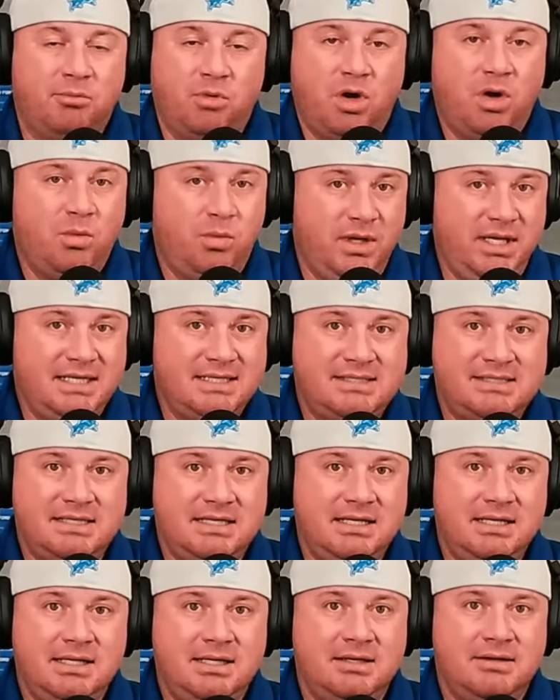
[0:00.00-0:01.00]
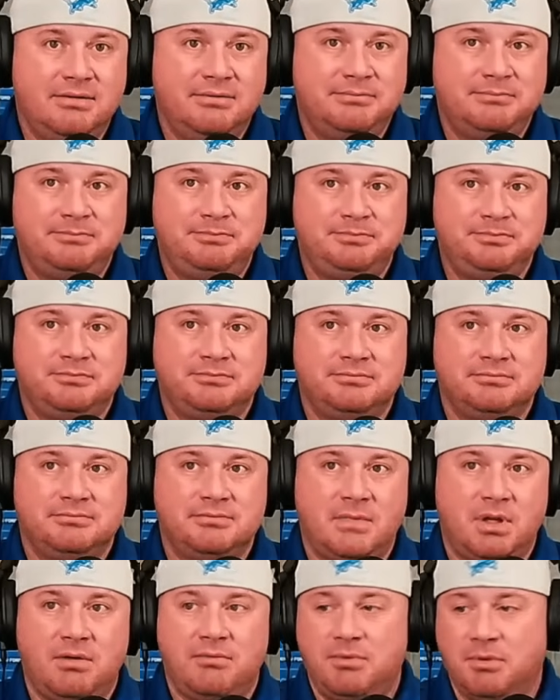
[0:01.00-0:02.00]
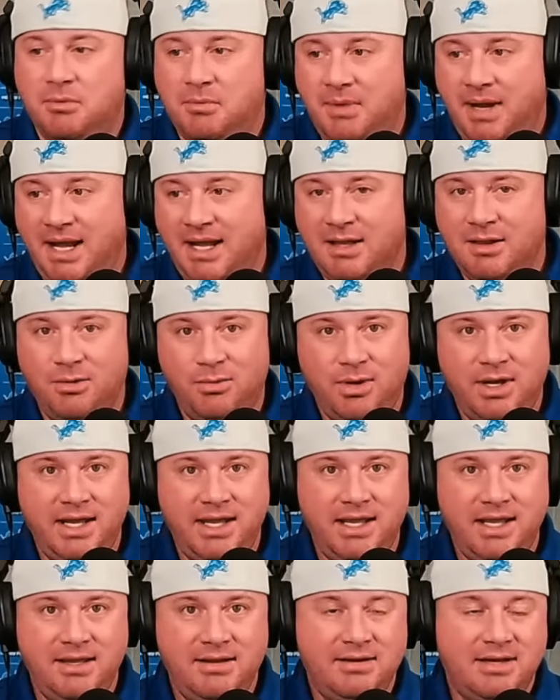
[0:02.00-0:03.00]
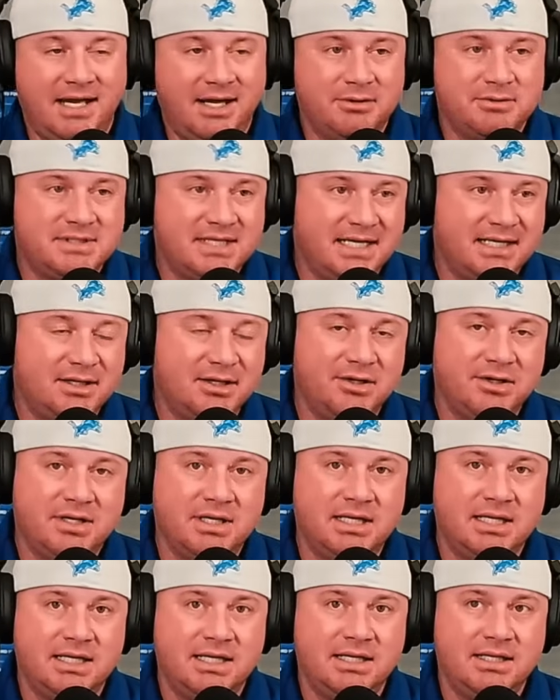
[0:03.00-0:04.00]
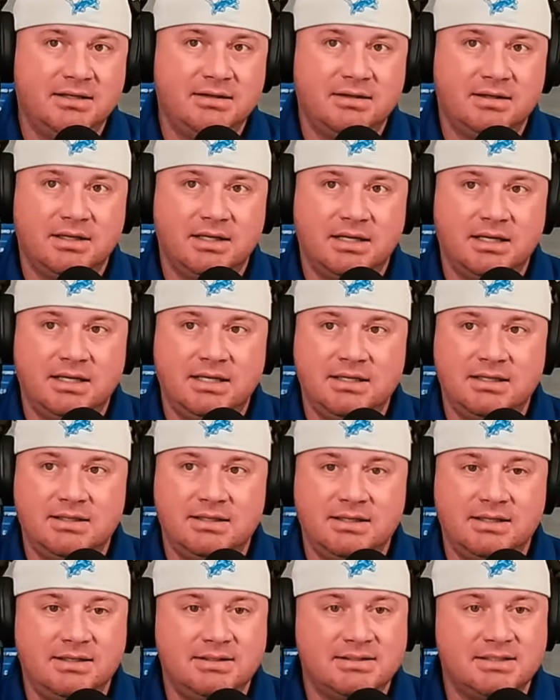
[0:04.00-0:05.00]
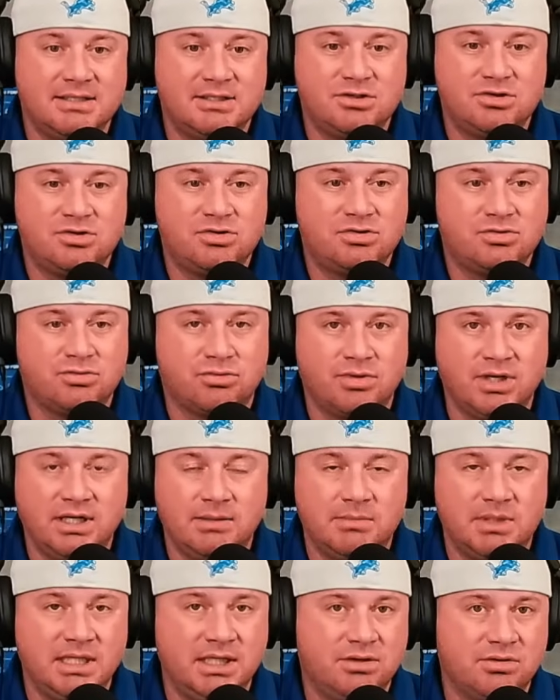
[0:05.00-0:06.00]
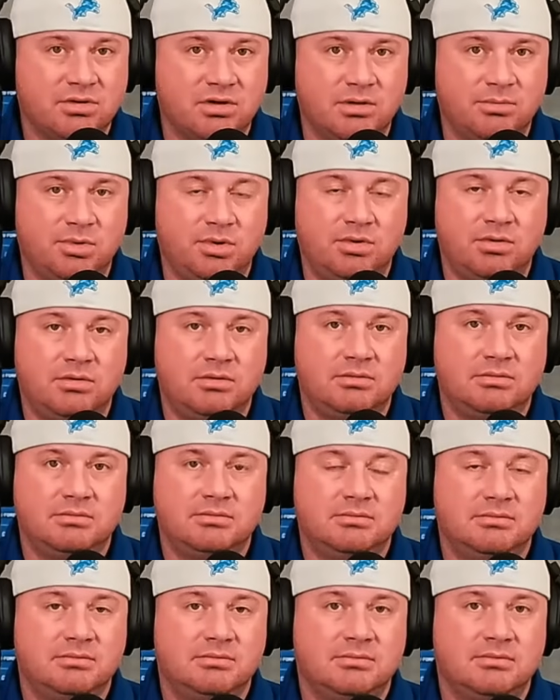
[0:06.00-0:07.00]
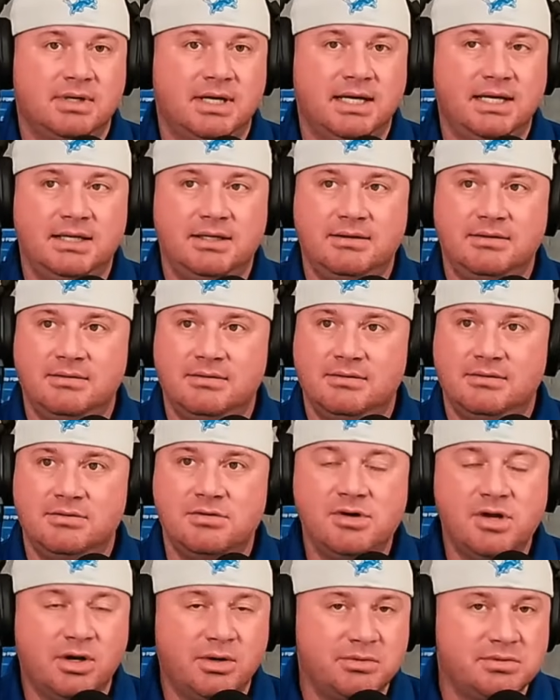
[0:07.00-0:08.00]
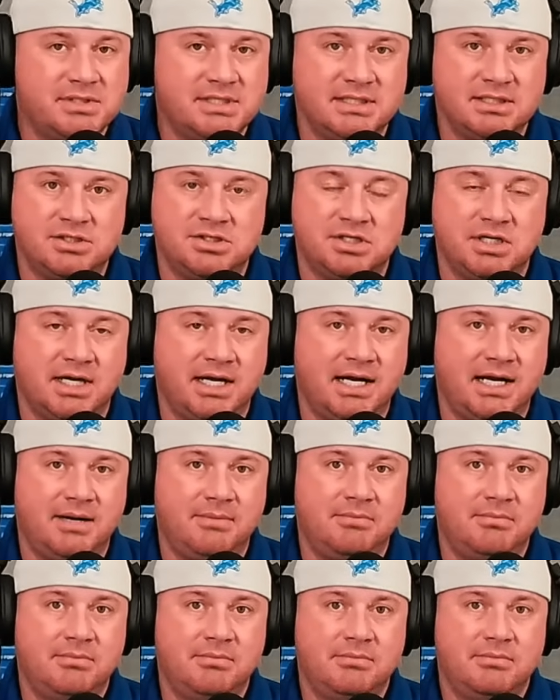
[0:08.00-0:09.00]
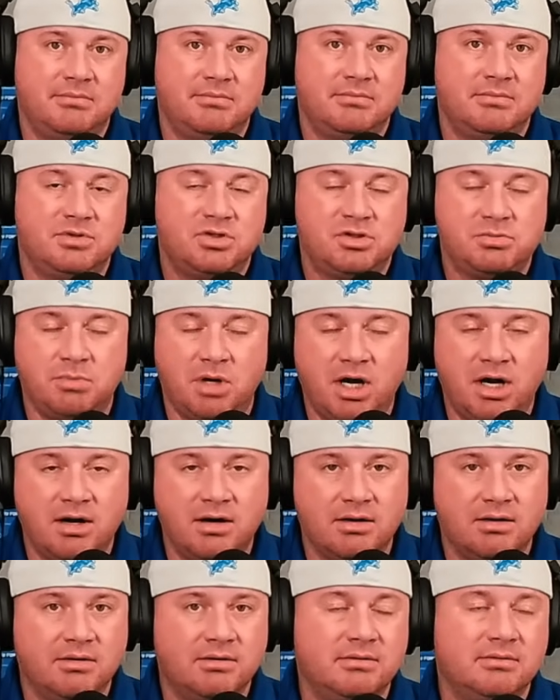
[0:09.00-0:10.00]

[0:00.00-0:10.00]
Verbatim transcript: what we see from a mile away, outside looking in, he, he's extremely durable, right? Knows his job, smart,